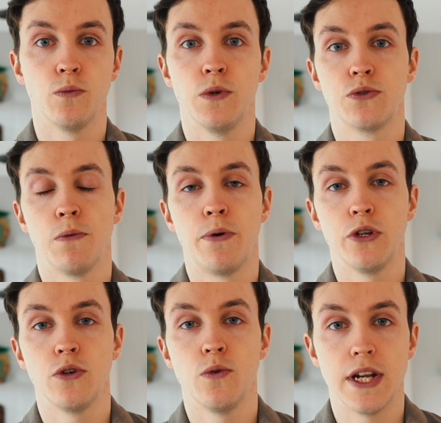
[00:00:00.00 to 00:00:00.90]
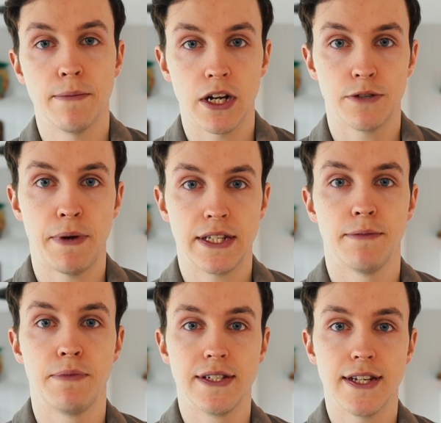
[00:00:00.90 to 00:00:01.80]
which will put you in a much better
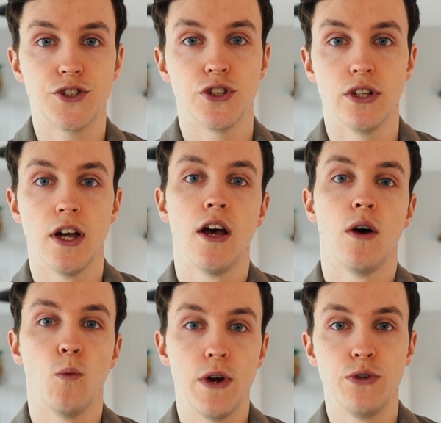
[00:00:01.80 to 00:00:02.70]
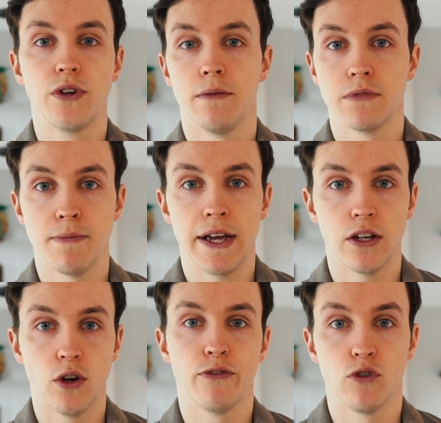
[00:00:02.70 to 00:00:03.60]
position when you come to make
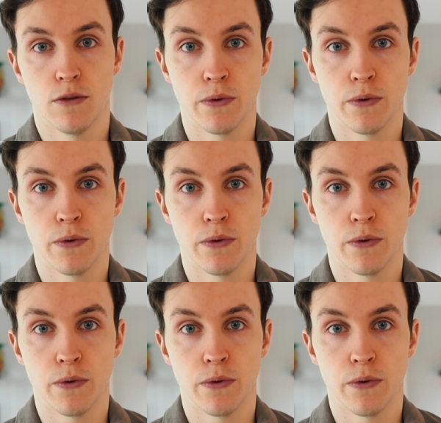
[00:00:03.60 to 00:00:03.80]
an offer on a